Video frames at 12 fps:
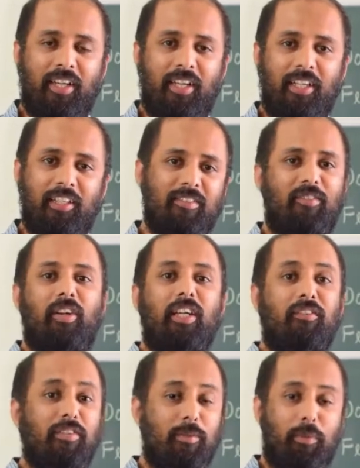It is not
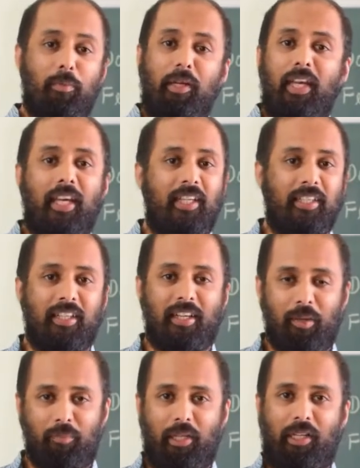divisible by any other
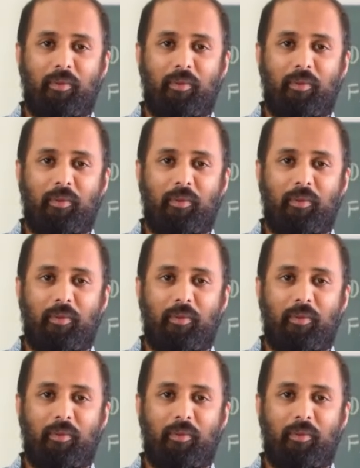number.